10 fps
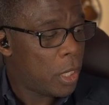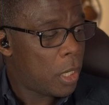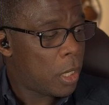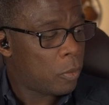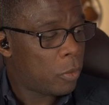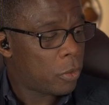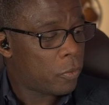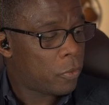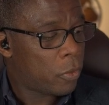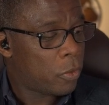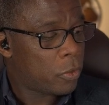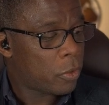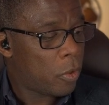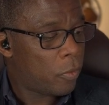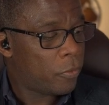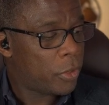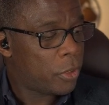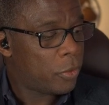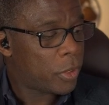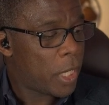and what the roles of
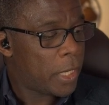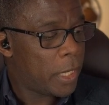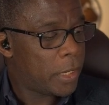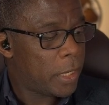reduced NAD